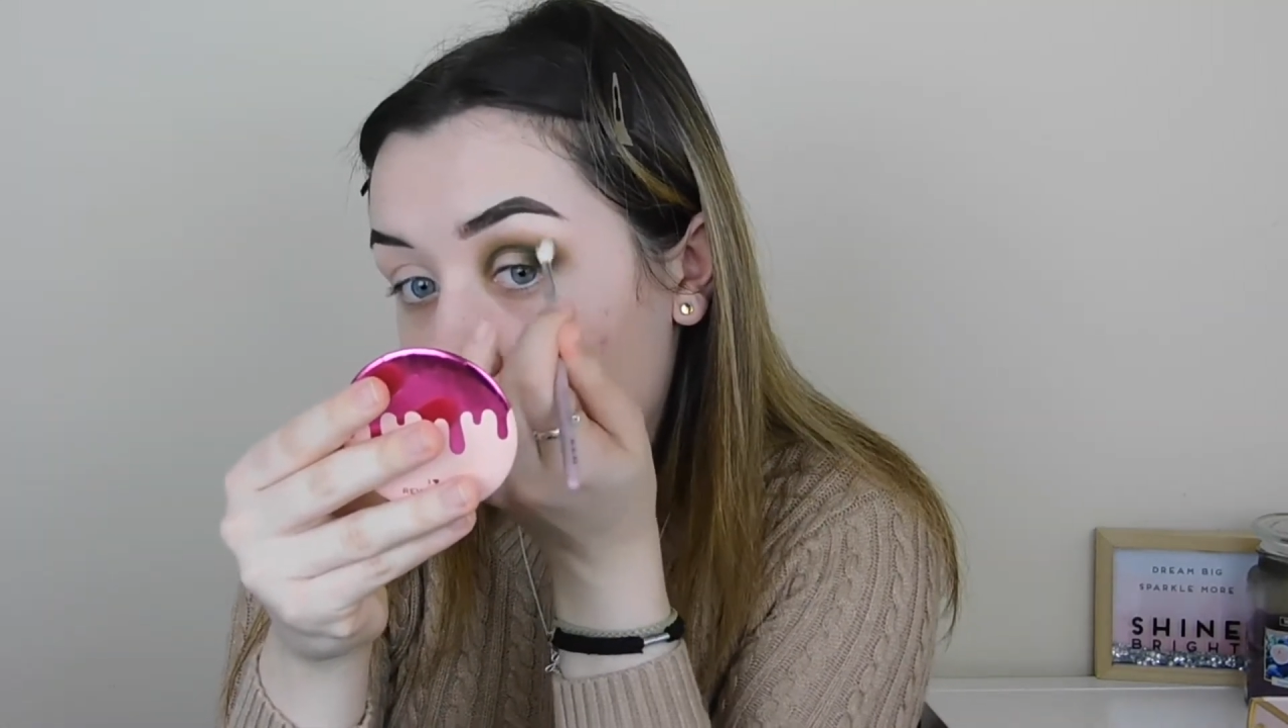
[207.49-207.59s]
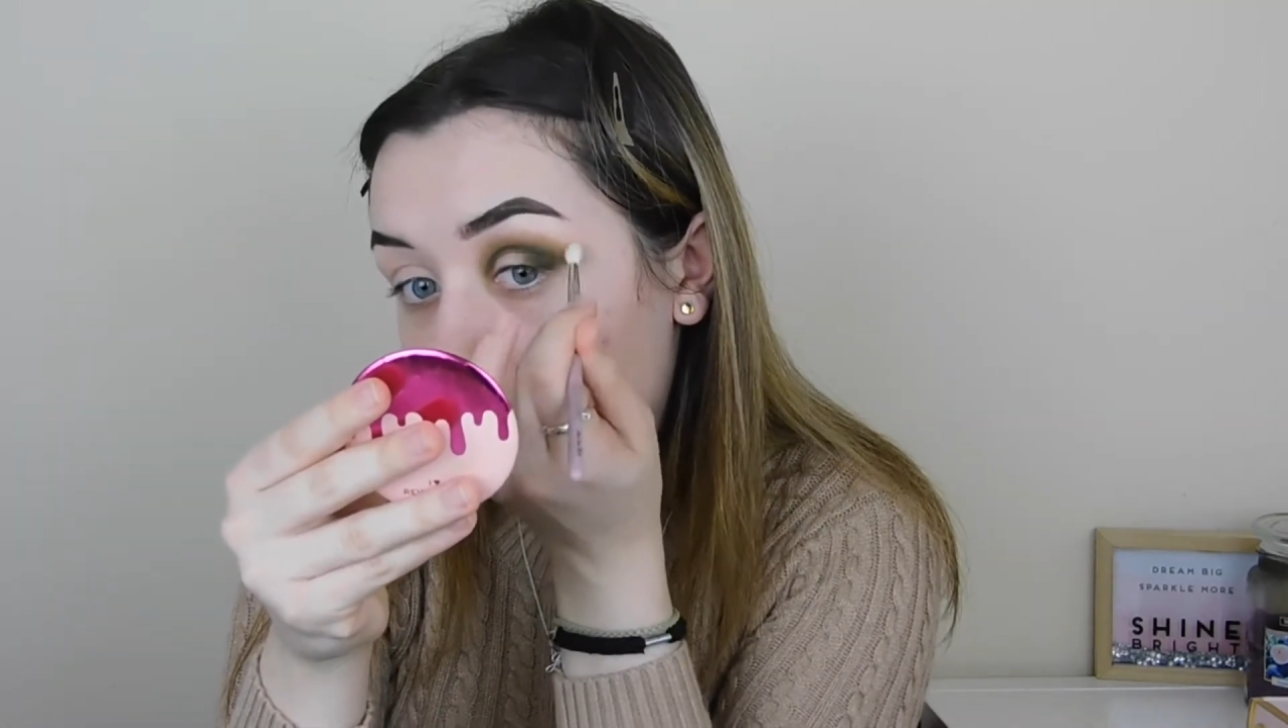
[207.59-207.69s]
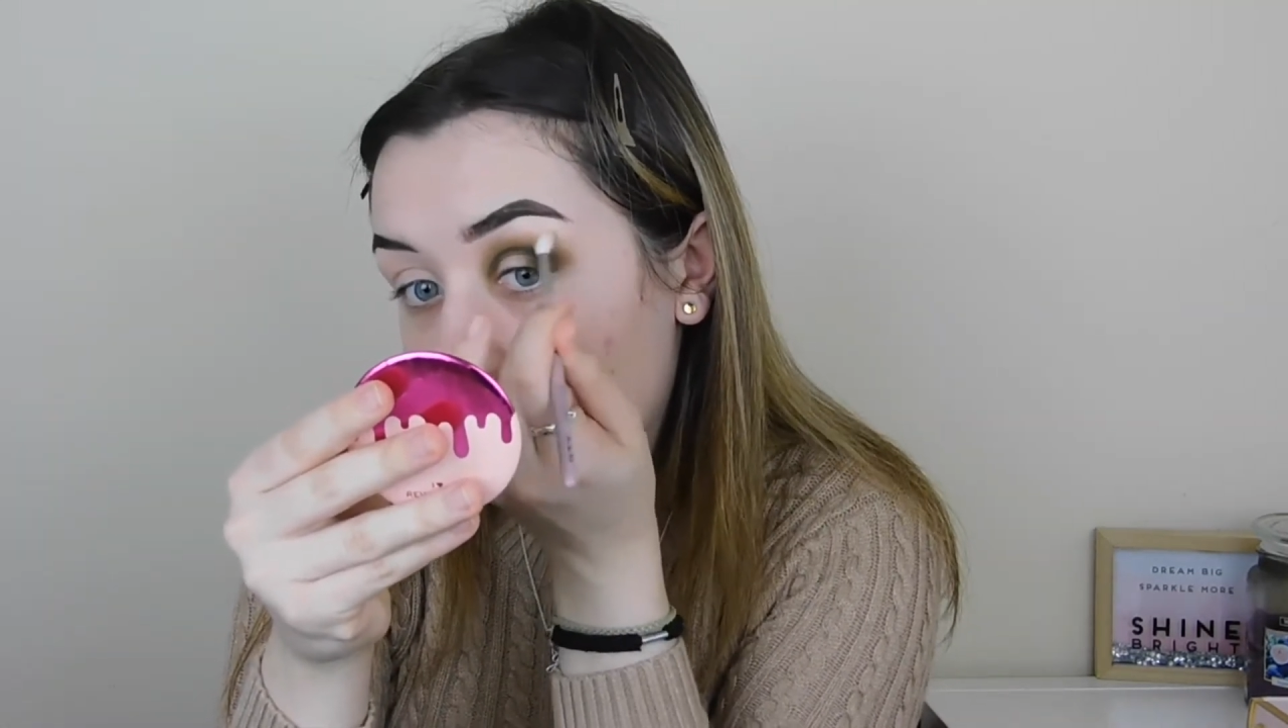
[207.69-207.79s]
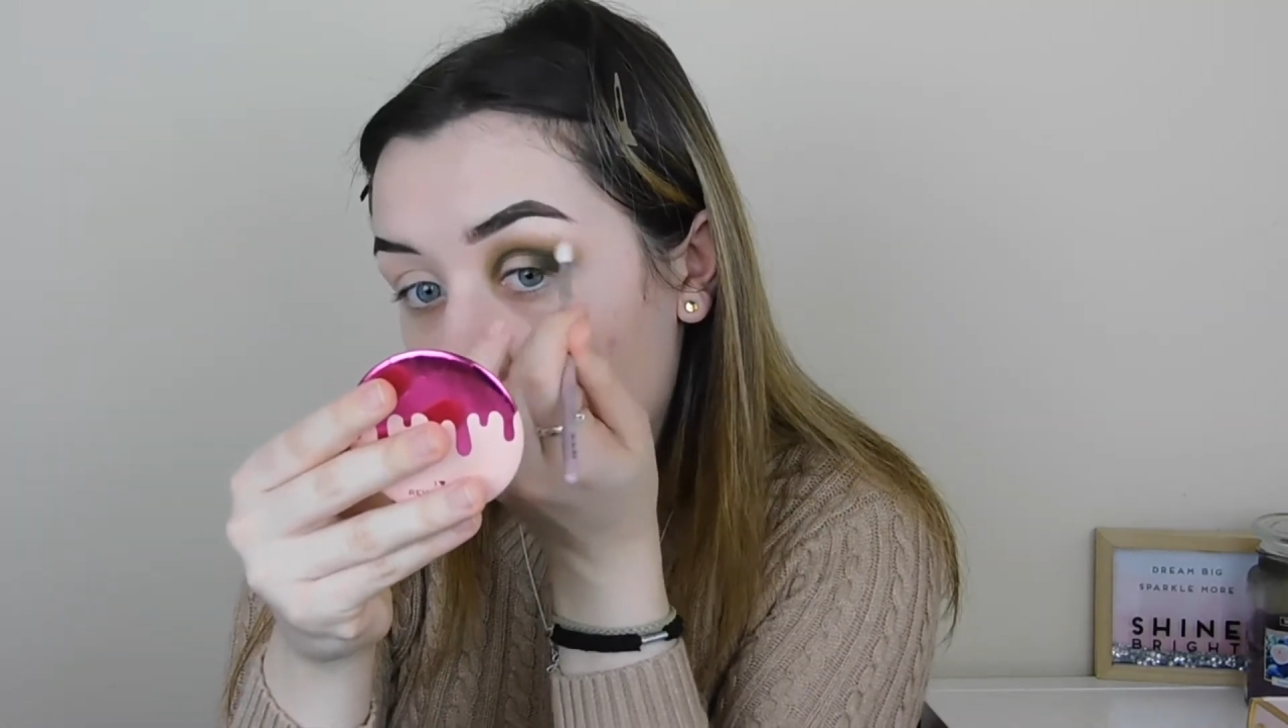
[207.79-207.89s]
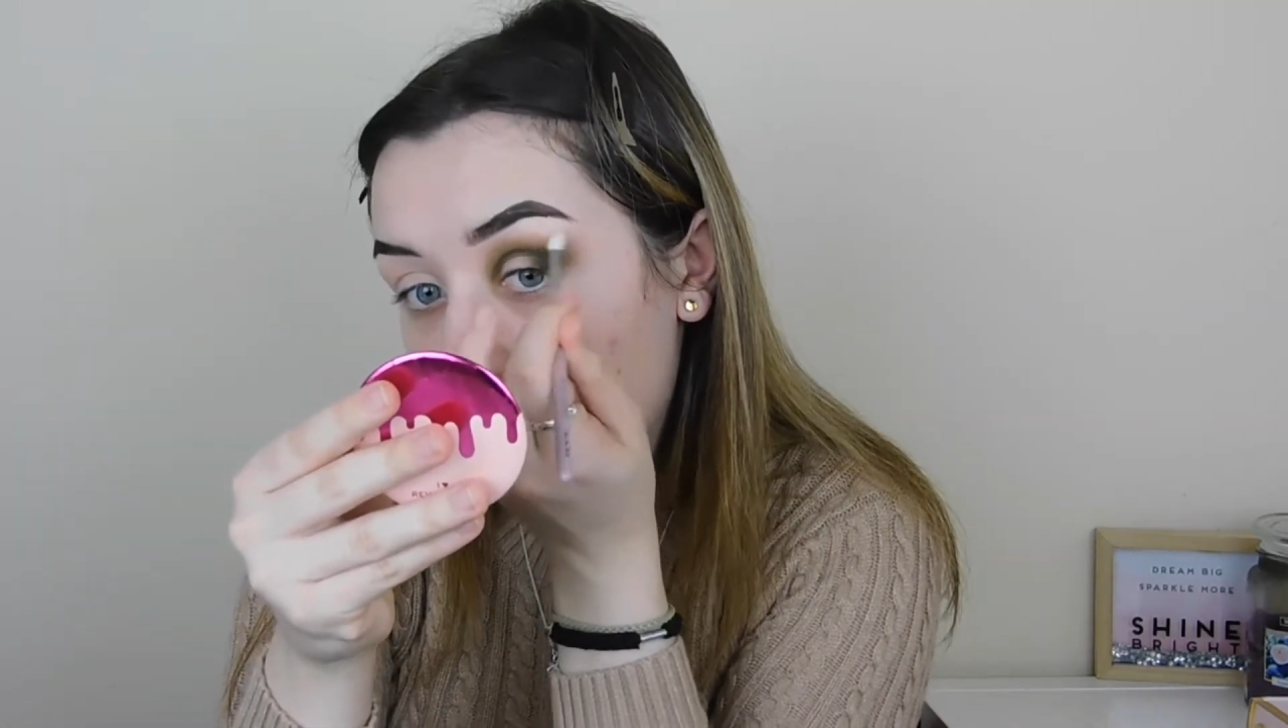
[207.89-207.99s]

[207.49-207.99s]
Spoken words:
on the